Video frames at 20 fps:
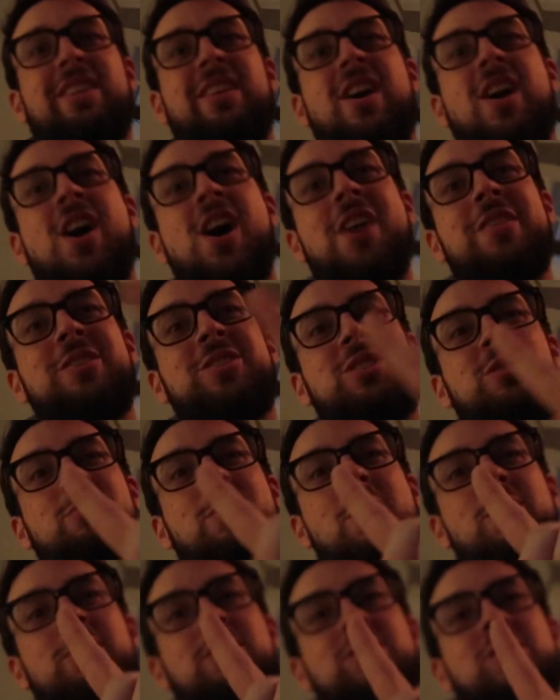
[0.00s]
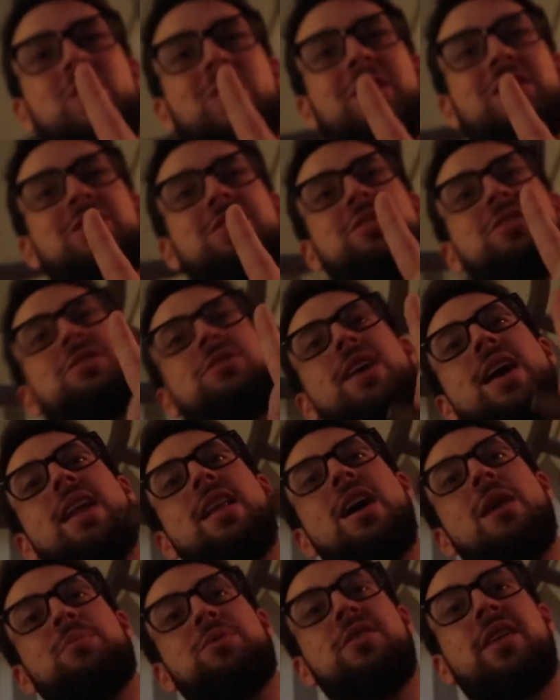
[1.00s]
All the smoke is going straight
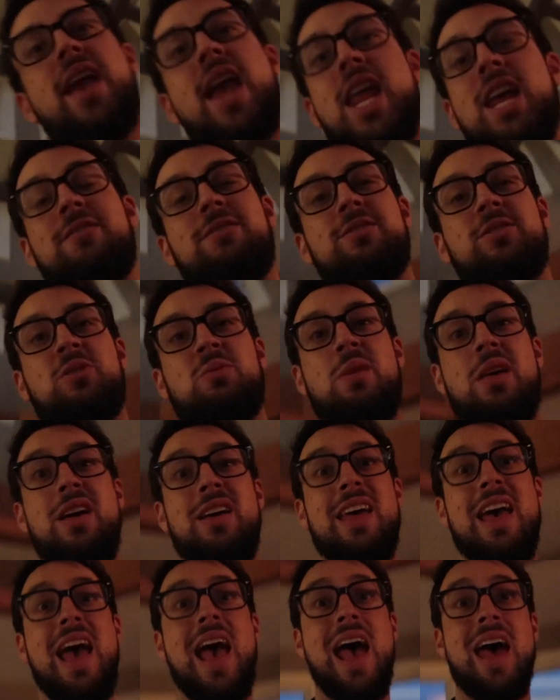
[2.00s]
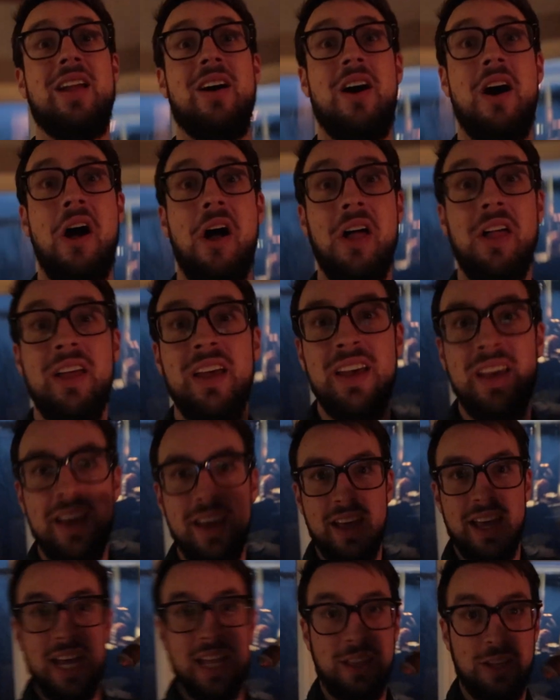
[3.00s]
up. You can't even smell it at all
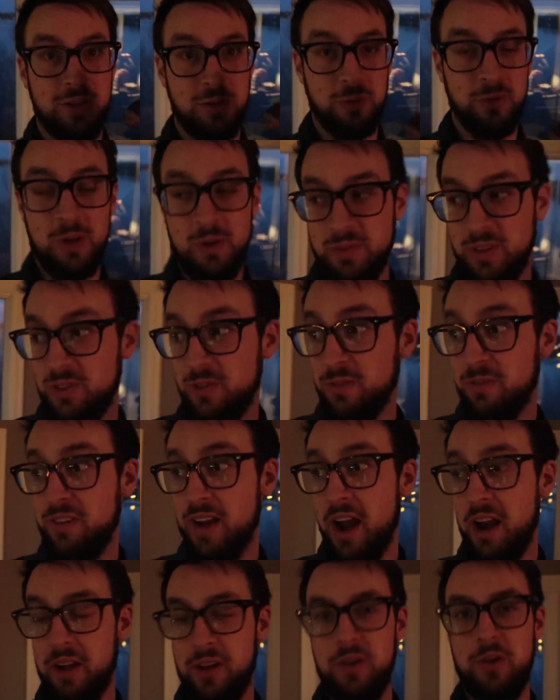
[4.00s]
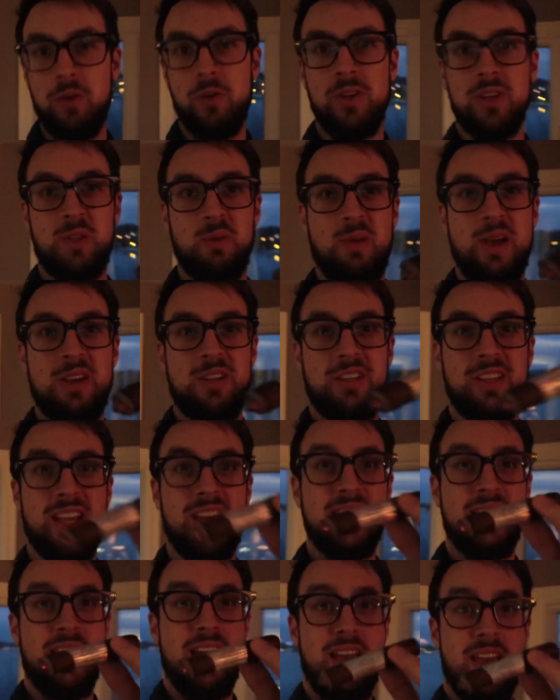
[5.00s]
in this room. It's very cool, especially
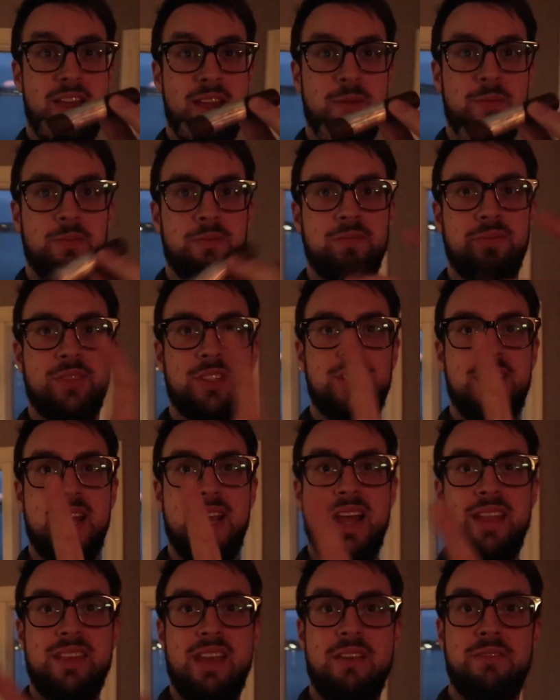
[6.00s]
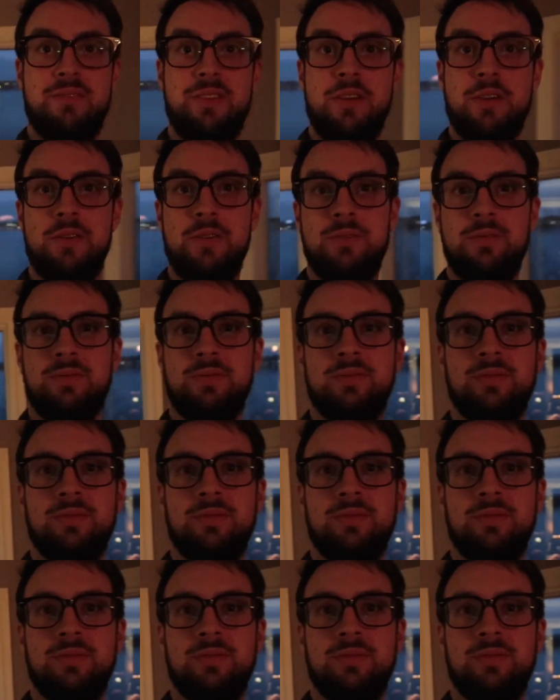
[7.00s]
at night. Check out that view.